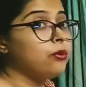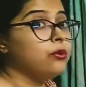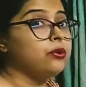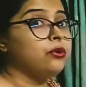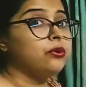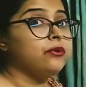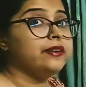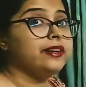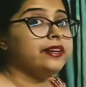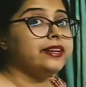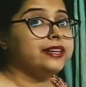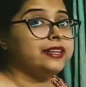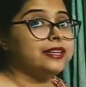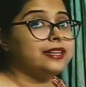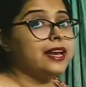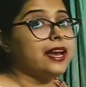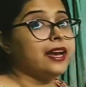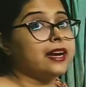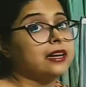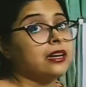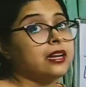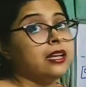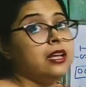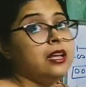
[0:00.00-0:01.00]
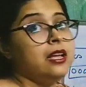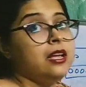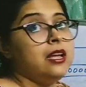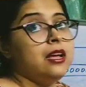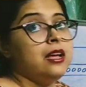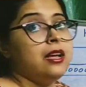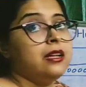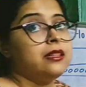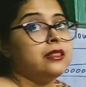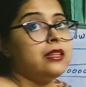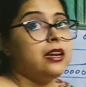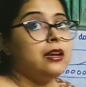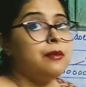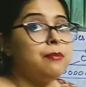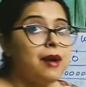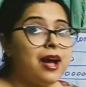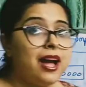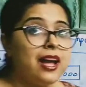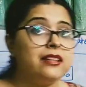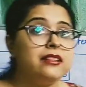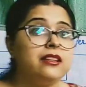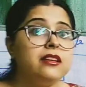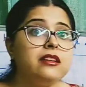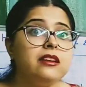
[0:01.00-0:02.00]
do we detect that a
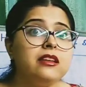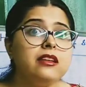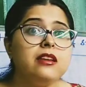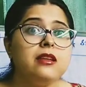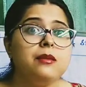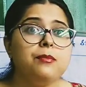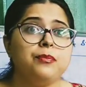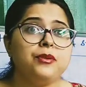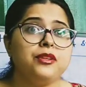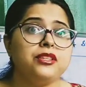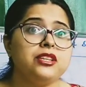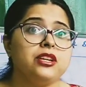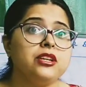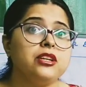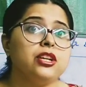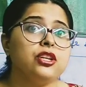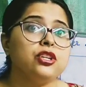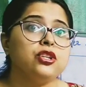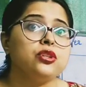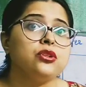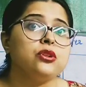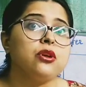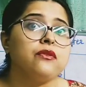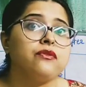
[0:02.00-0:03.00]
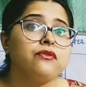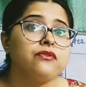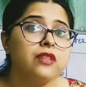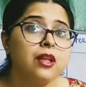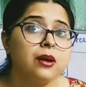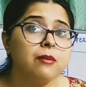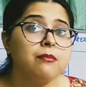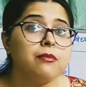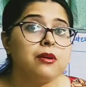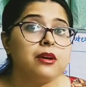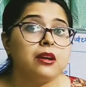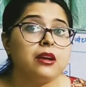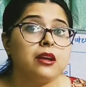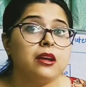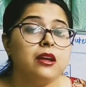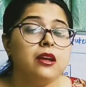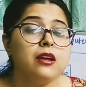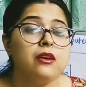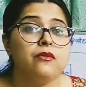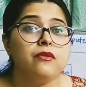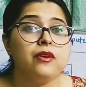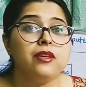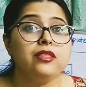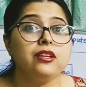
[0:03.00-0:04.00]
binary representation of number,
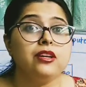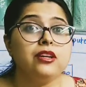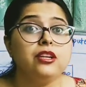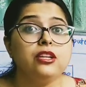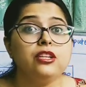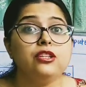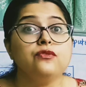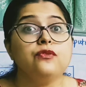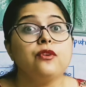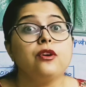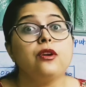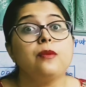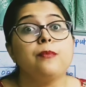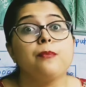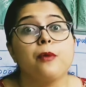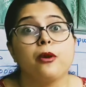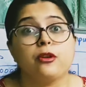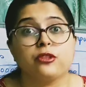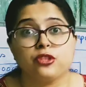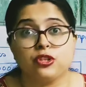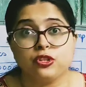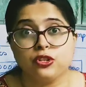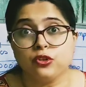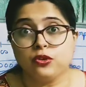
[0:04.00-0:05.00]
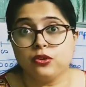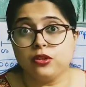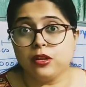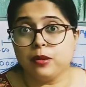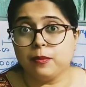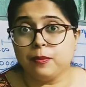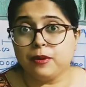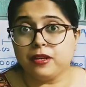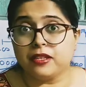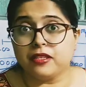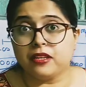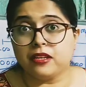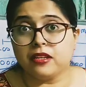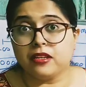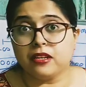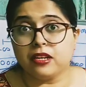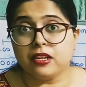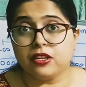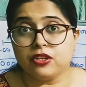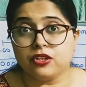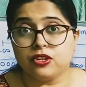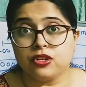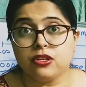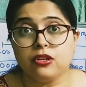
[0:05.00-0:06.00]
whether it is for a positive
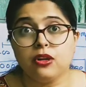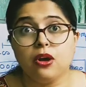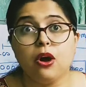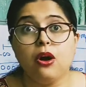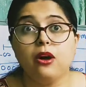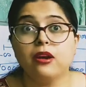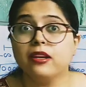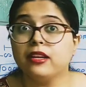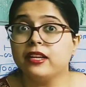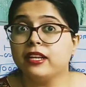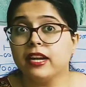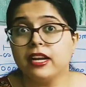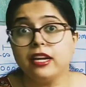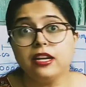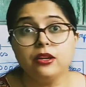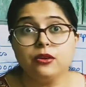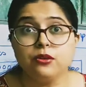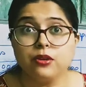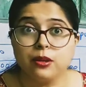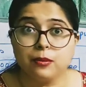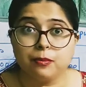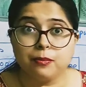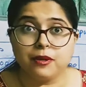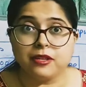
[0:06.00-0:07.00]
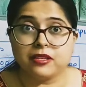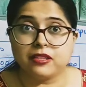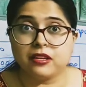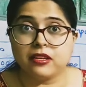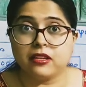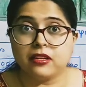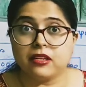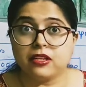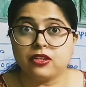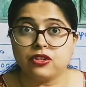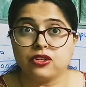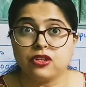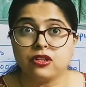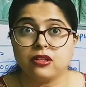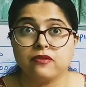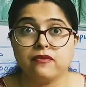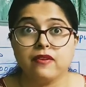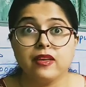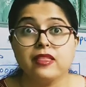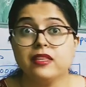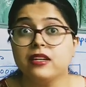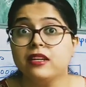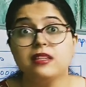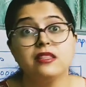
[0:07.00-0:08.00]
representation or negative representation,
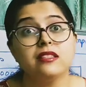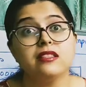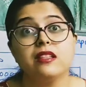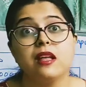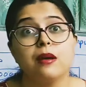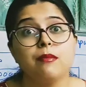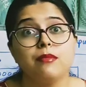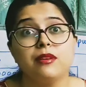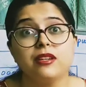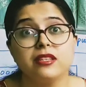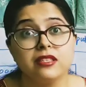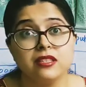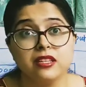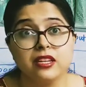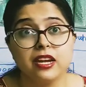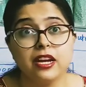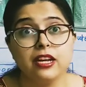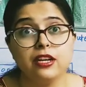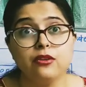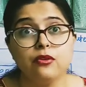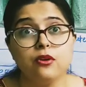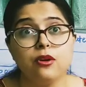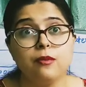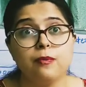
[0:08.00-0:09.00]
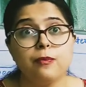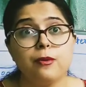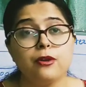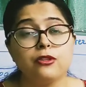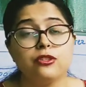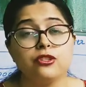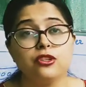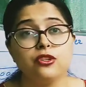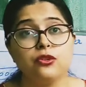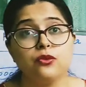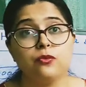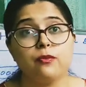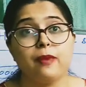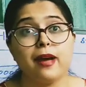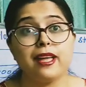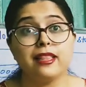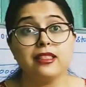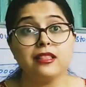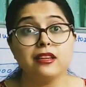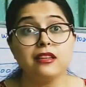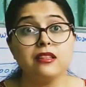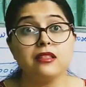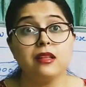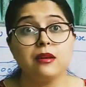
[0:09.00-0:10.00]
whether its number is negative or positive,
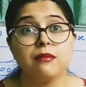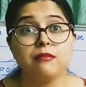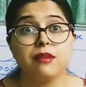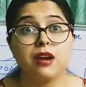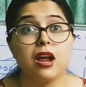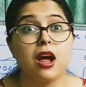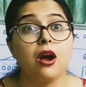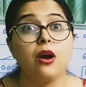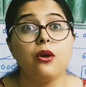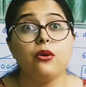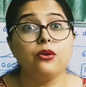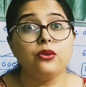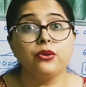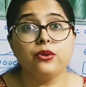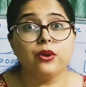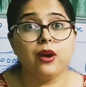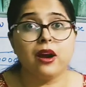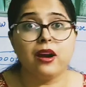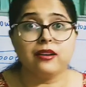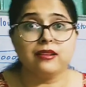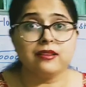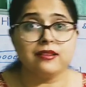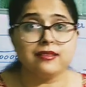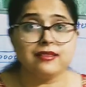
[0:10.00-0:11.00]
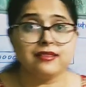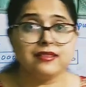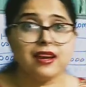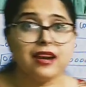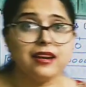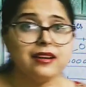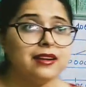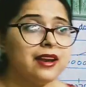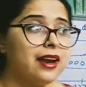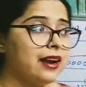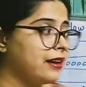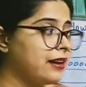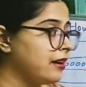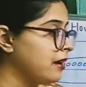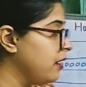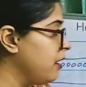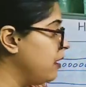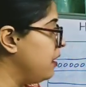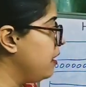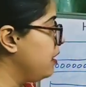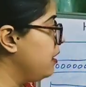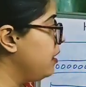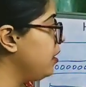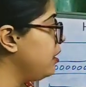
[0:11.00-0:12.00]
binary number, how do you understand that?
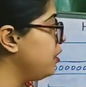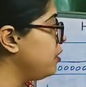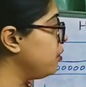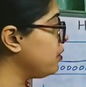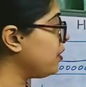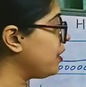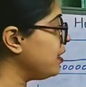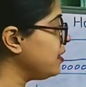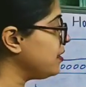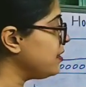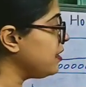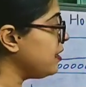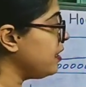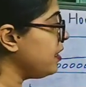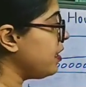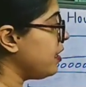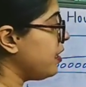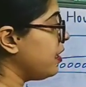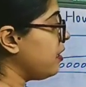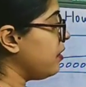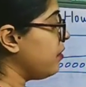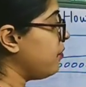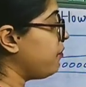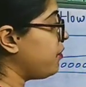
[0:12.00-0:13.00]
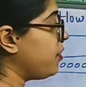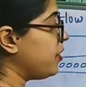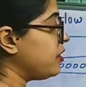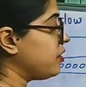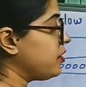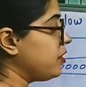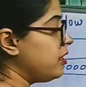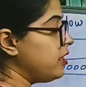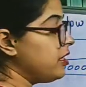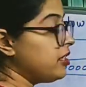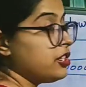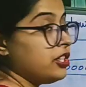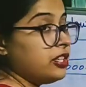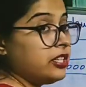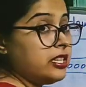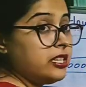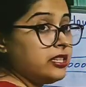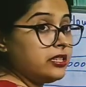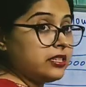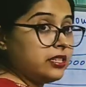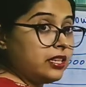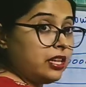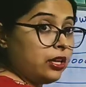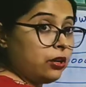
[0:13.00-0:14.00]
You can see here first digit
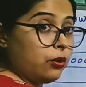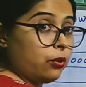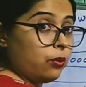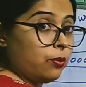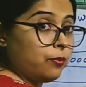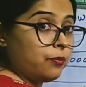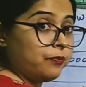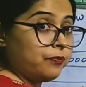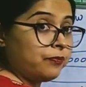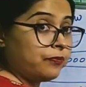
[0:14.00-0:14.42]
is 0.